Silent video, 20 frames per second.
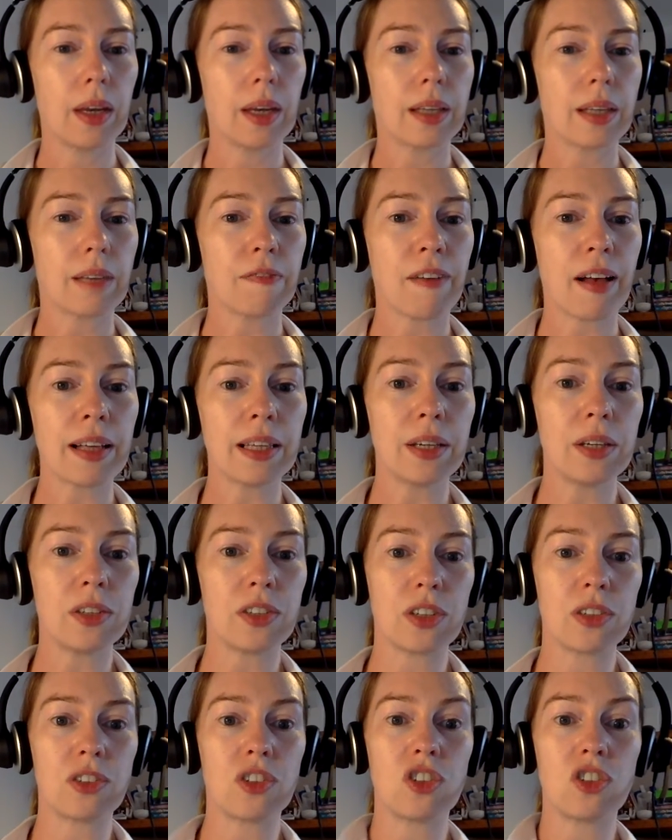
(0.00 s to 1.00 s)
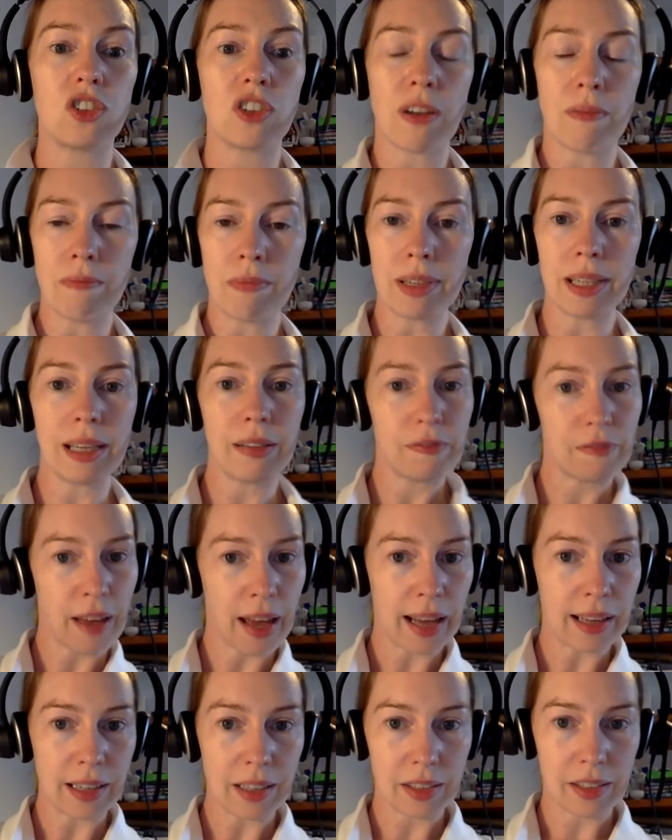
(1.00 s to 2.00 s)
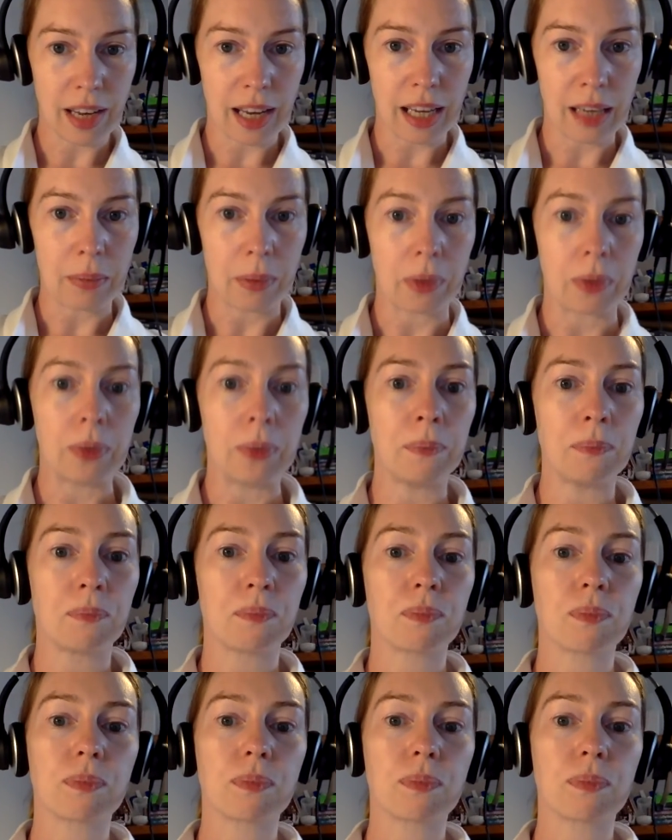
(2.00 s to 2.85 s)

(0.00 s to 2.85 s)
Now, values are generally fairly stable,